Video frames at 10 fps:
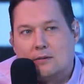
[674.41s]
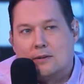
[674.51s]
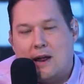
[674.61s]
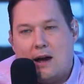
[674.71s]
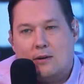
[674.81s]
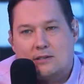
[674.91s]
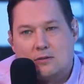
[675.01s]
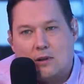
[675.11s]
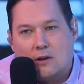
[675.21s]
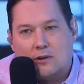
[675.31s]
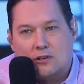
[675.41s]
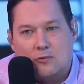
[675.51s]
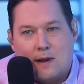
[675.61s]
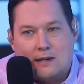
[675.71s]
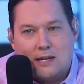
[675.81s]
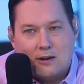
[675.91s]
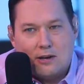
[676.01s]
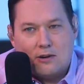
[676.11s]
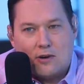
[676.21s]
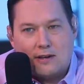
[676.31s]
Now it's no longer a
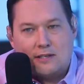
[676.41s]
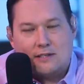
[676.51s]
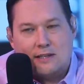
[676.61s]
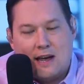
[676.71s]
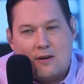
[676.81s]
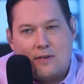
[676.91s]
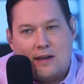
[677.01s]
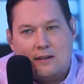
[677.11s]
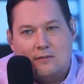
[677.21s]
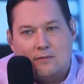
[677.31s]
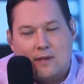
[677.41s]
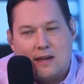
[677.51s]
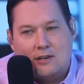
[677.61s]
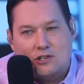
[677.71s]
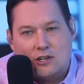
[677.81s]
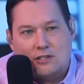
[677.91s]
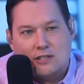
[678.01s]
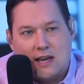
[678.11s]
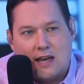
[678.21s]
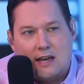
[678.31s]
humanitarian crisis. Now they they can just
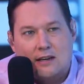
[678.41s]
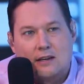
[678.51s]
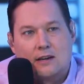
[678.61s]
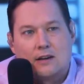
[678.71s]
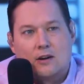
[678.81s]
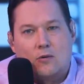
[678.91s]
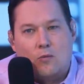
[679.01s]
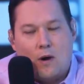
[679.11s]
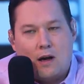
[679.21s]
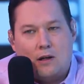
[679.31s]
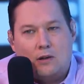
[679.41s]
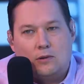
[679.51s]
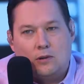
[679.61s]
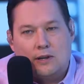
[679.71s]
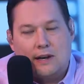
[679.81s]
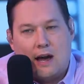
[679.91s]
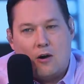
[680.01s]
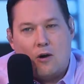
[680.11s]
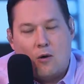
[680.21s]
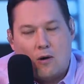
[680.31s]
say, well, look at
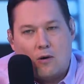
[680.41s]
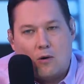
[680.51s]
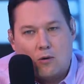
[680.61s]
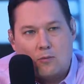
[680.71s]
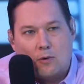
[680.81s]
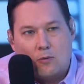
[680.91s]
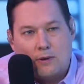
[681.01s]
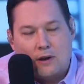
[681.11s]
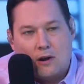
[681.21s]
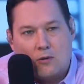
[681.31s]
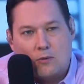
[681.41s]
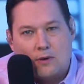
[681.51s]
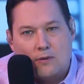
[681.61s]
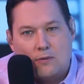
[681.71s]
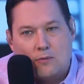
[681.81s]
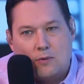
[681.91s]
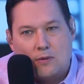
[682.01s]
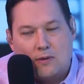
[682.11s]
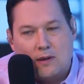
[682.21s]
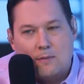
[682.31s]
how horrible we are with
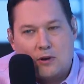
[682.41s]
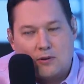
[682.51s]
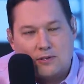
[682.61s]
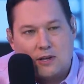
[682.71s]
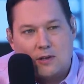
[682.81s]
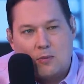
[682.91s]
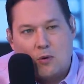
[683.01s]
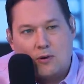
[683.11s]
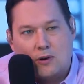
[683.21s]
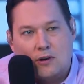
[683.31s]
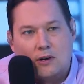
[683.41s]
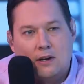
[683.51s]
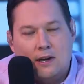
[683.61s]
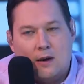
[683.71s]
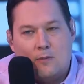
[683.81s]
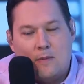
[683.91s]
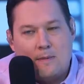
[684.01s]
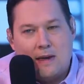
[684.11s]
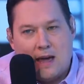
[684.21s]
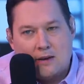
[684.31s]
with immigrants on the border, and
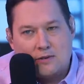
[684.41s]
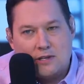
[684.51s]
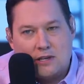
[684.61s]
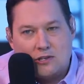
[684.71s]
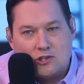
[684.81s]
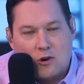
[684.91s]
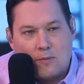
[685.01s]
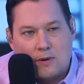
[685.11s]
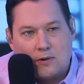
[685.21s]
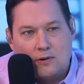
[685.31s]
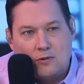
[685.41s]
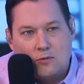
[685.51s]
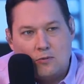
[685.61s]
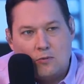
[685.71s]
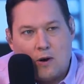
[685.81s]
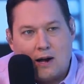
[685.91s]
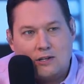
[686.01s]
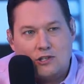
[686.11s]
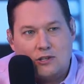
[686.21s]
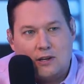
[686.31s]
maybe AOC can show up in her new
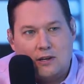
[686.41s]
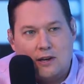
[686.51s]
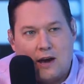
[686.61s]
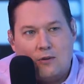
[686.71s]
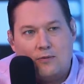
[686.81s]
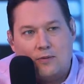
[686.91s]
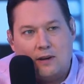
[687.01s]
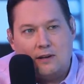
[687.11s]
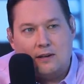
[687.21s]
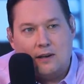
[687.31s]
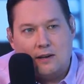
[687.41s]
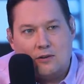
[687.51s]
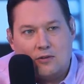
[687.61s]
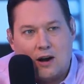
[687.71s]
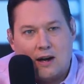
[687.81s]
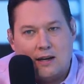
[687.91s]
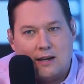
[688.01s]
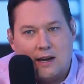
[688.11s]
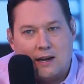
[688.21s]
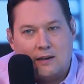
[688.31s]
watch and outfit and cry
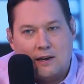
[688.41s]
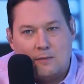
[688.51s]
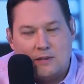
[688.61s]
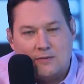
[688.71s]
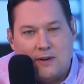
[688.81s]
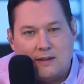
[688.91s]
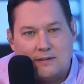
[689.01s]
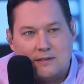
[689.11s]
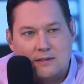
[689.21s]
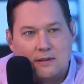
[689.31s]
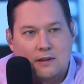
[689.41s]
again at an empty fence.